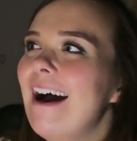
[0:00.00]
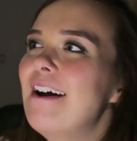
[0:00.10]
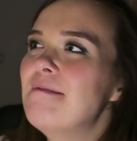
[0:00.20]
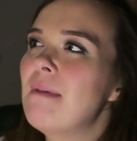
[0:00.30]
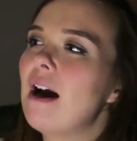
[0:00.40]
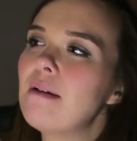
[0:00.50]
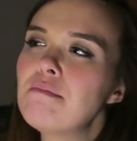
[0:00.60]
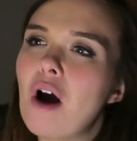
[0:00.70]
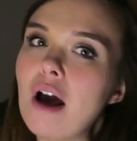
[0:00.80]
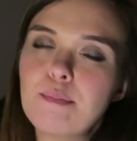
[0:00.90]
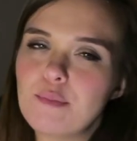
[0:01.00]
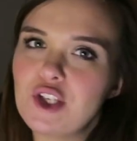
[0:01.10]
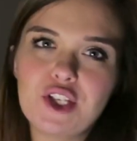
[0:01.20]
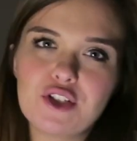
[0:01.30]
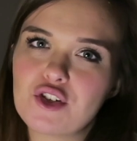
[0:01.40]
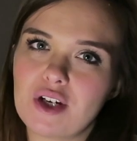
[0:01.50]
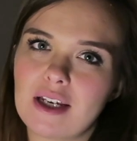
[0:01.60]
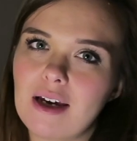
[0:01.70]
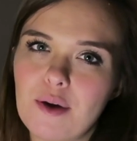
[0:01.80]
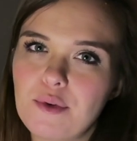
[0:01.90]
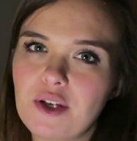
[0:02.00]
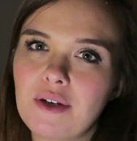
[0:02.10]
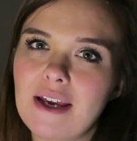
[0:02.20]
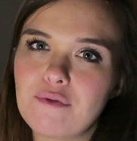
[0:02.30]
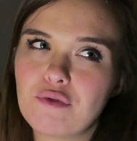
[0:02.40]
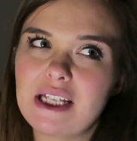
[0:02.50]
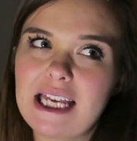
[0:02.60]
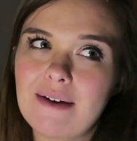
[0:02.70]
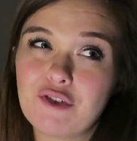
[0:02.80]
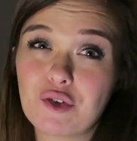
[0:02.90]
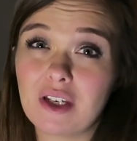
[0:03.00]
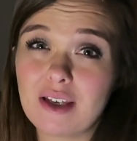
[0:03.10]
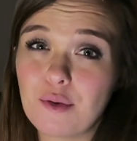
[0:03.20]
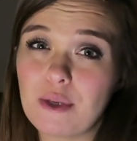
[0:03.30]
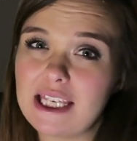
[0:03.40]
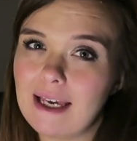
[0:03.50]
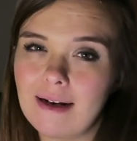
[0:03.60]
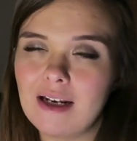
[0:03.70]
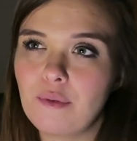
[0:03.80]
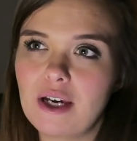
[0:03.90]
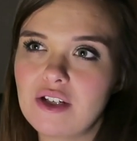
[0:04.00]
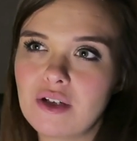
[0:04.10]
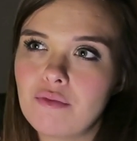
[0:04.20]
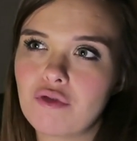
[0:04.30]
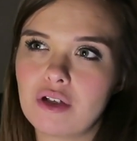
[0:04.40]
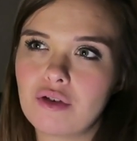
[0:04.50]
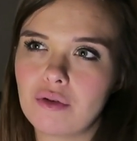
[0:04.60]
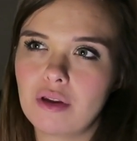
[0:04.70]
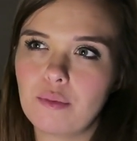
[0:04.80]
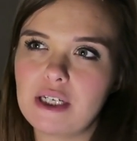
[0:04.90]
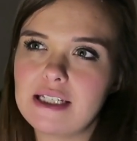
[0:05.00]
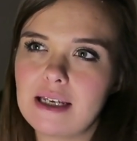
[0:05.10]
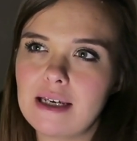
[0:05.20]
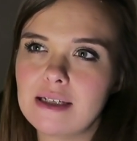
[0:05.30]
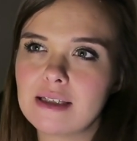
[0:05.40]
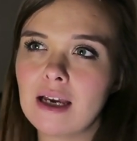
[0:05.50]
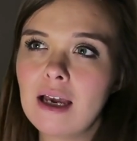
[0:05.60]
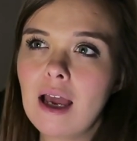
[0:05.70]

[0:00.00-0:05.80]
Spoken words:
I'm not a huge drinker, I would only ever really have a drink at the weekend anyway, I don't drink during the weekdays.